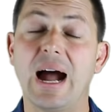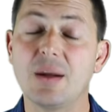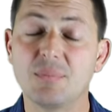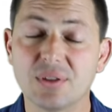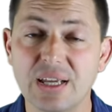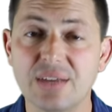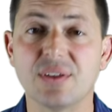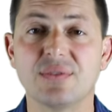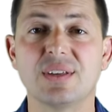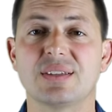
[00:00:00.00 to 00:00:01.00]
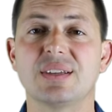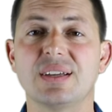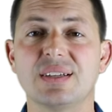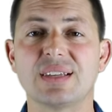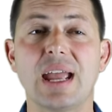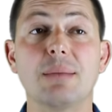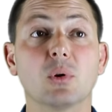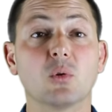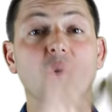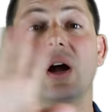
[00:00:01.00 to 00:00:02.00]
I believe that this is a
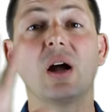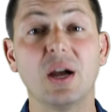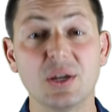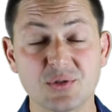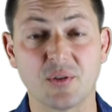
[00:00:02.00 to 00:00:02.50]
mirage